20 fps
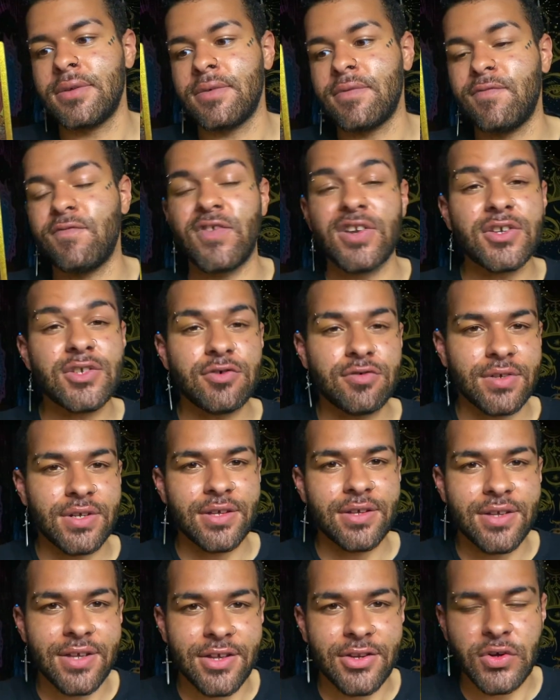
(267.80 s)

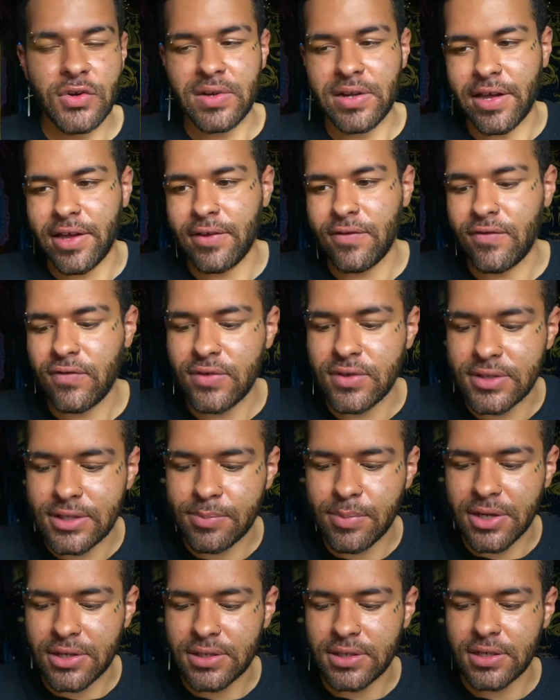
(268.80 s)
victory in your life,
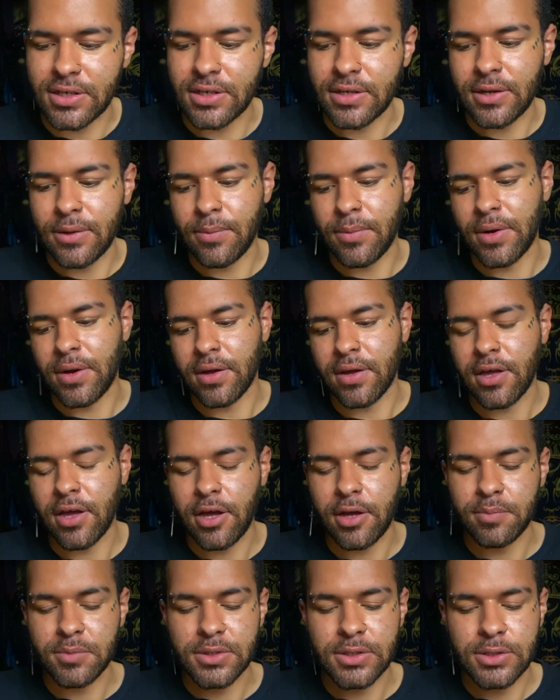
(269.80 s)
especially when it
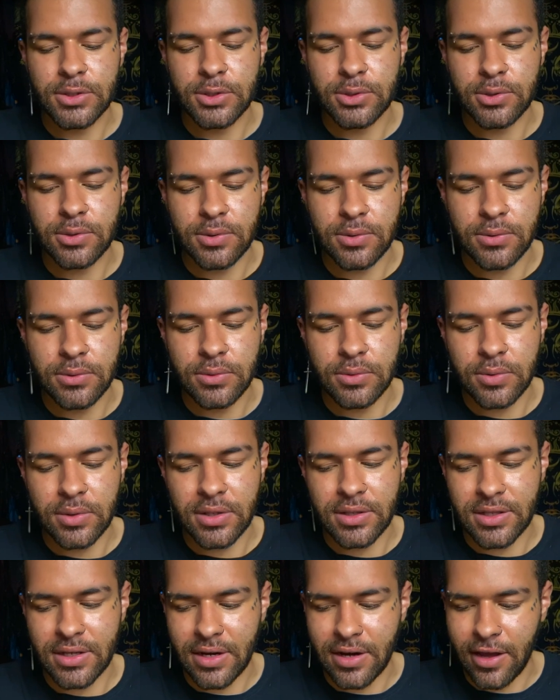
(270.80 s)
comes to
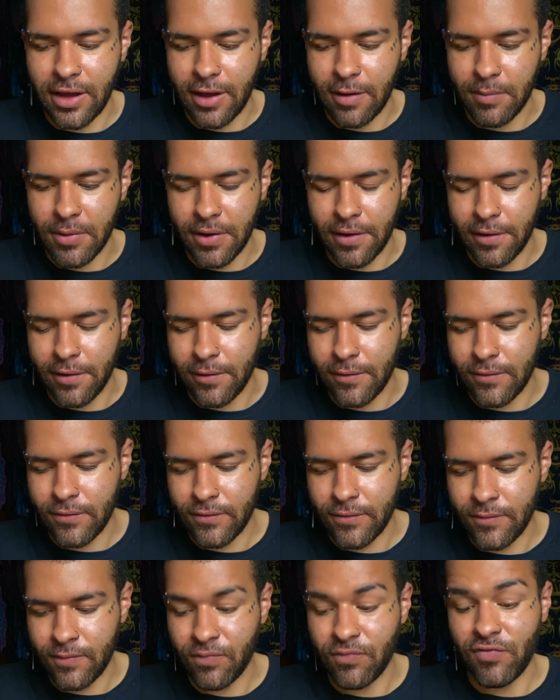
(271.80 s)
in the name
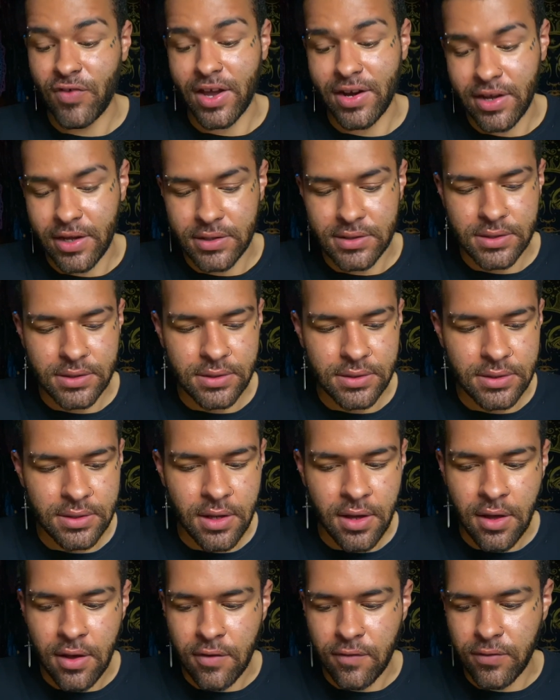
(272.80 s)
of finances
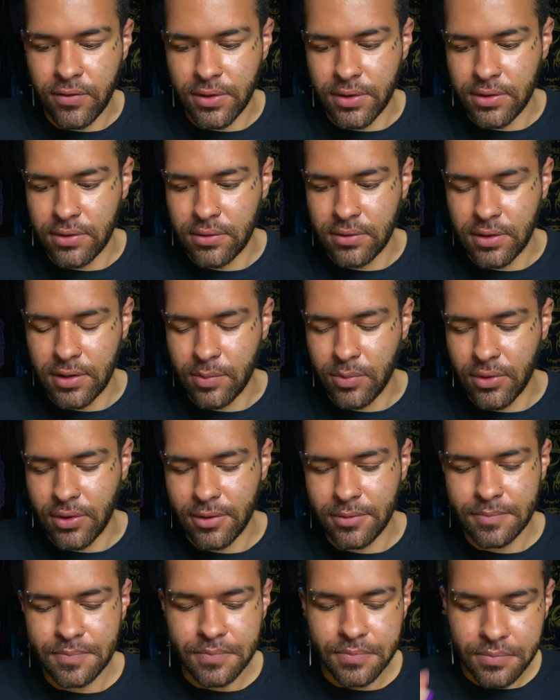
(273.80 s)
for you,
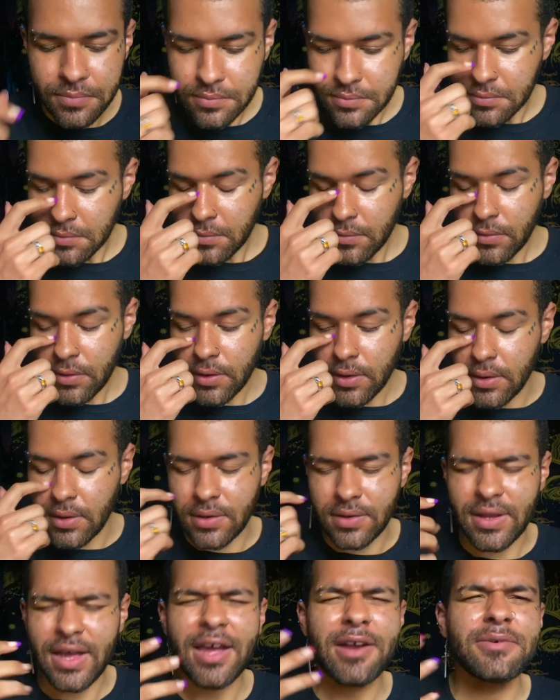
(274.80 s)
Libra.
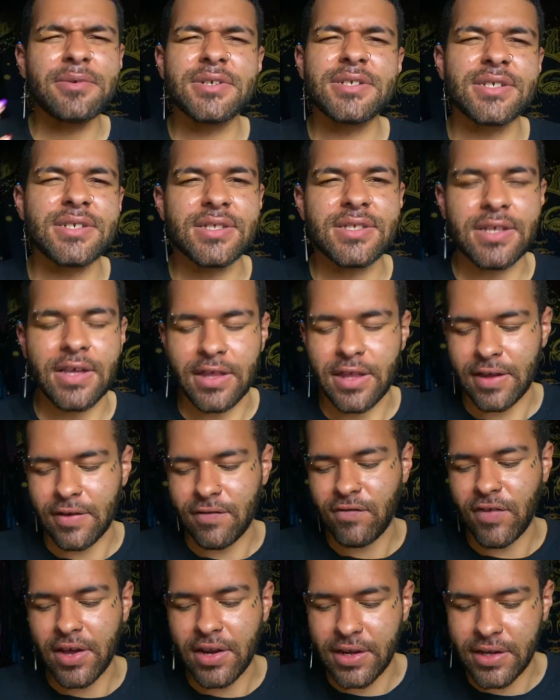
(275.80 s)
And I don't want to just say like
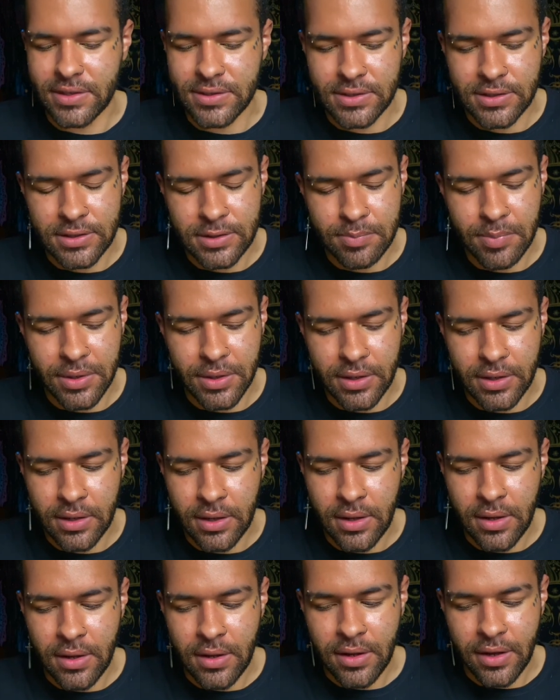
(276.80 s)
finances, but
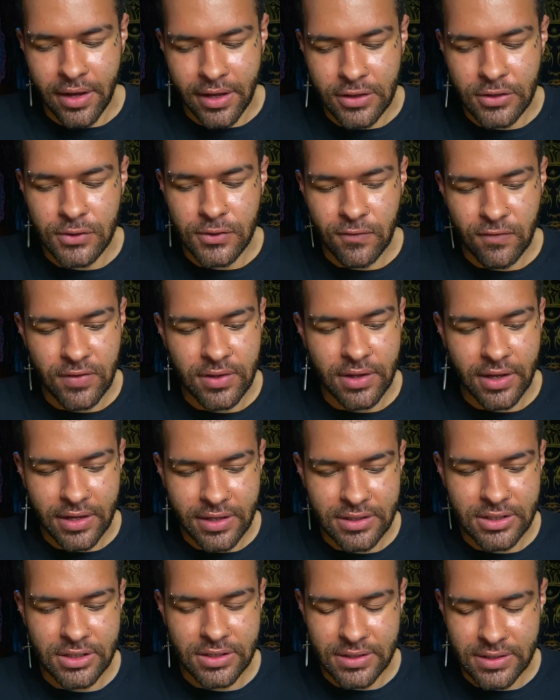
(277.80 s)
I do feel like
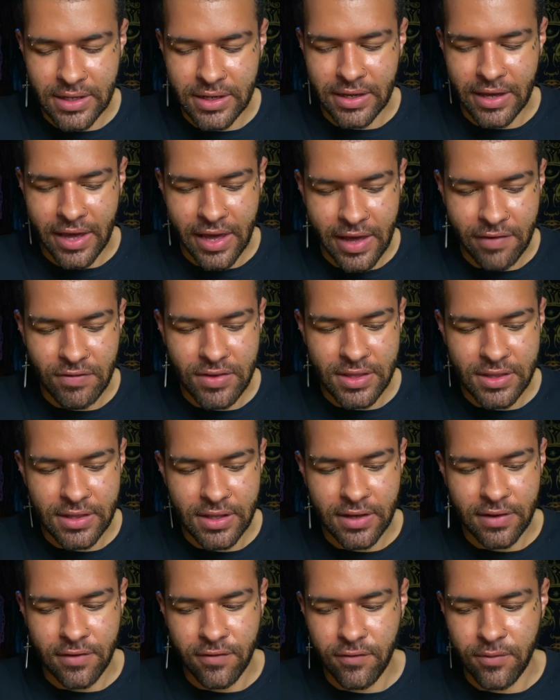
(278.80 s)
it's just like a heavy
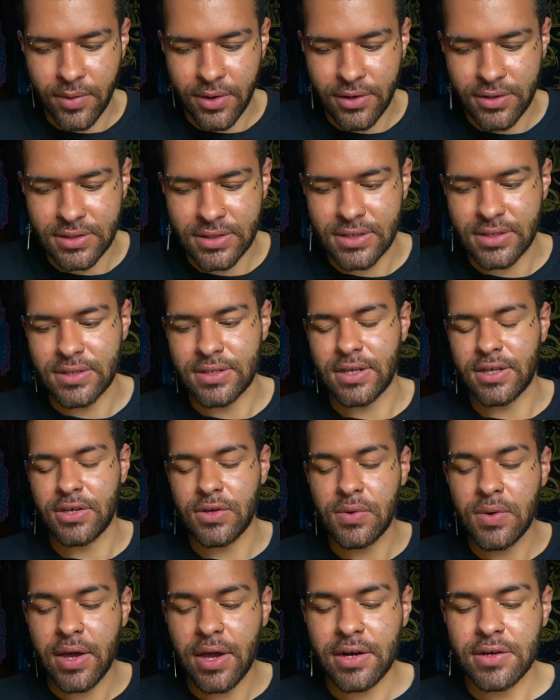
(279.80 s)
thing of where it's just like
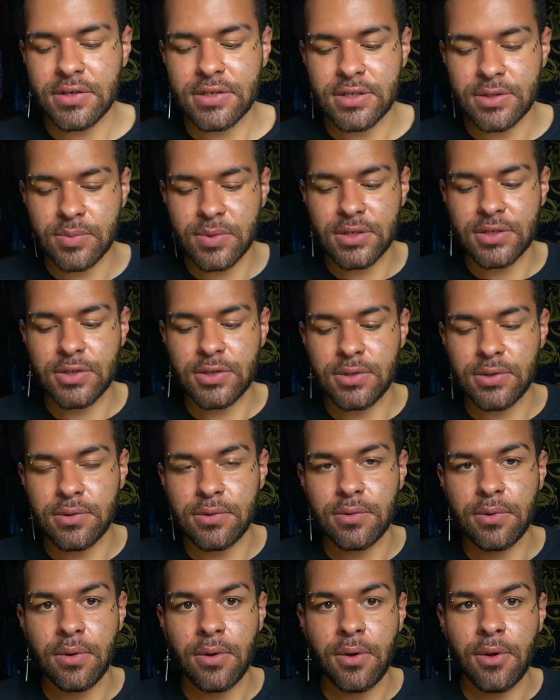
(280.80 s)
you kind of just want
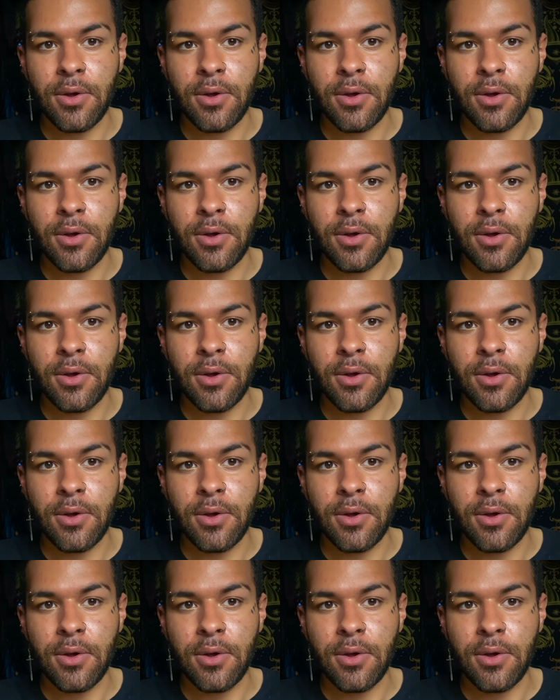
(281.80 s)
to